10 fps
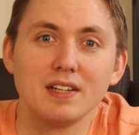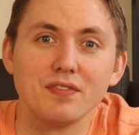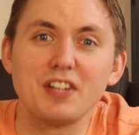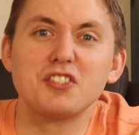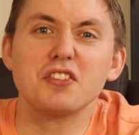
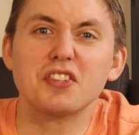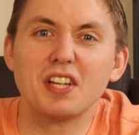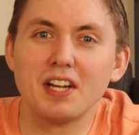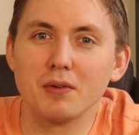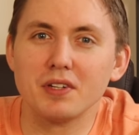that's just the
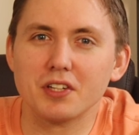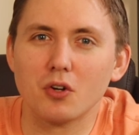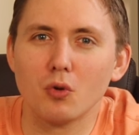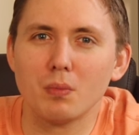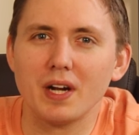canary in the
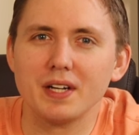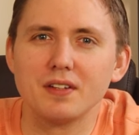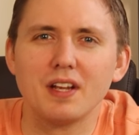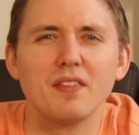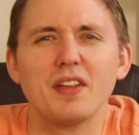coal mine.
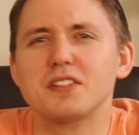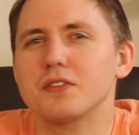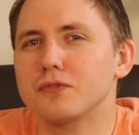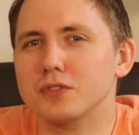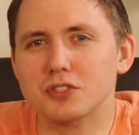That's
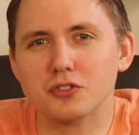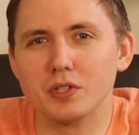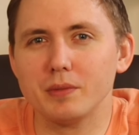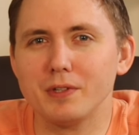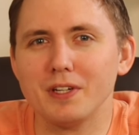the first
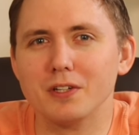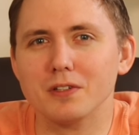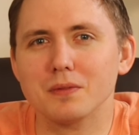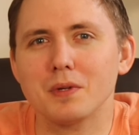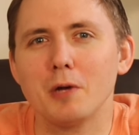scream you
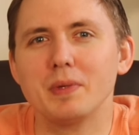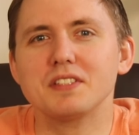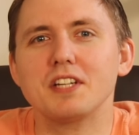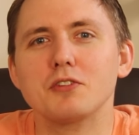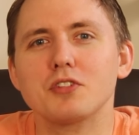hear,
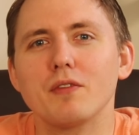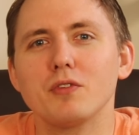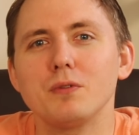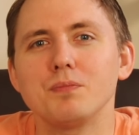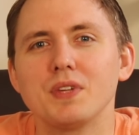because air
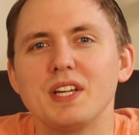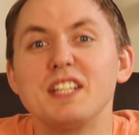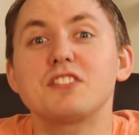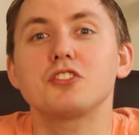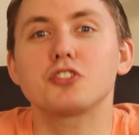travel
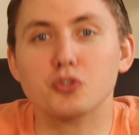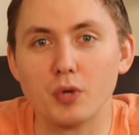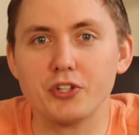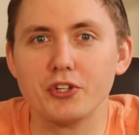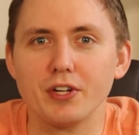is
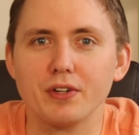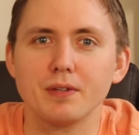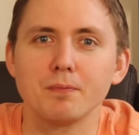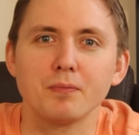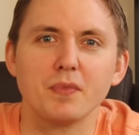
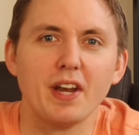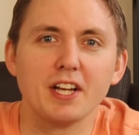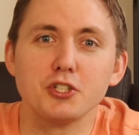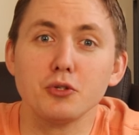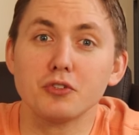discretionary. The
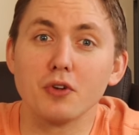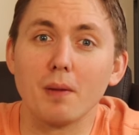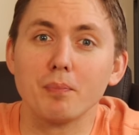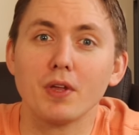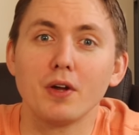next shoe to
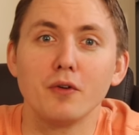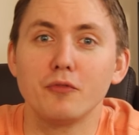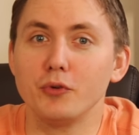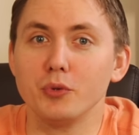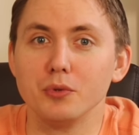drop?
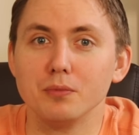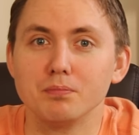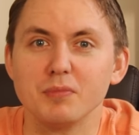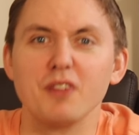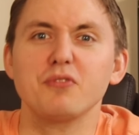Food.
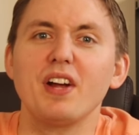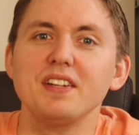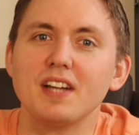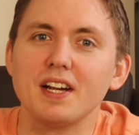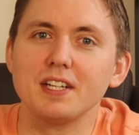Not
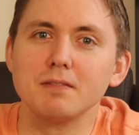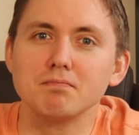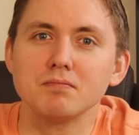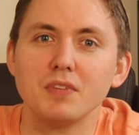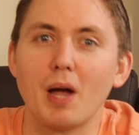fine dining,
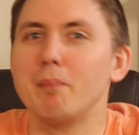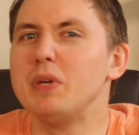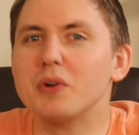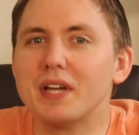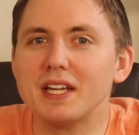not
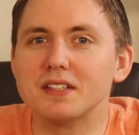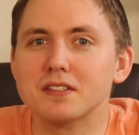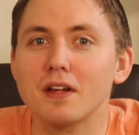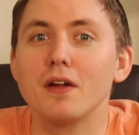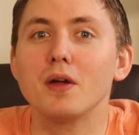meal
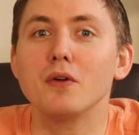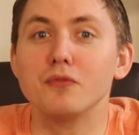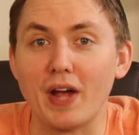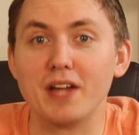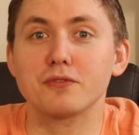kits,
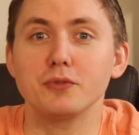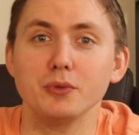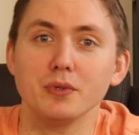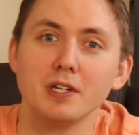fast food.